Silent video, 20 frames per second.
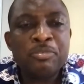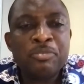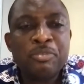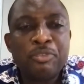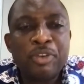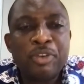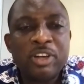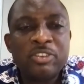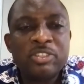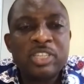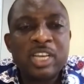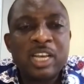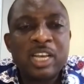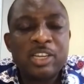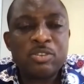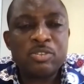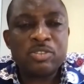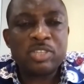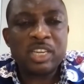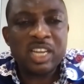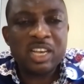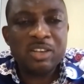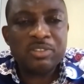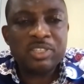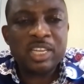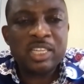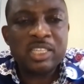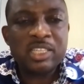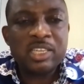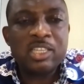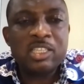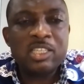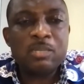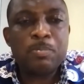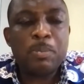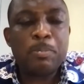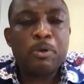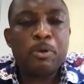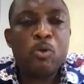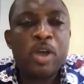felt that it was a death sentence.
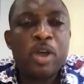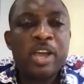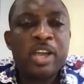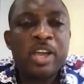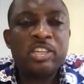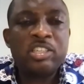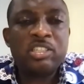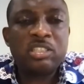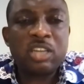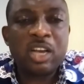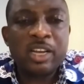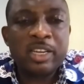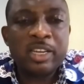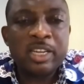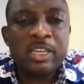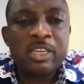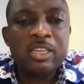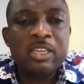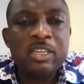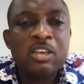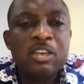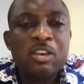People were shunning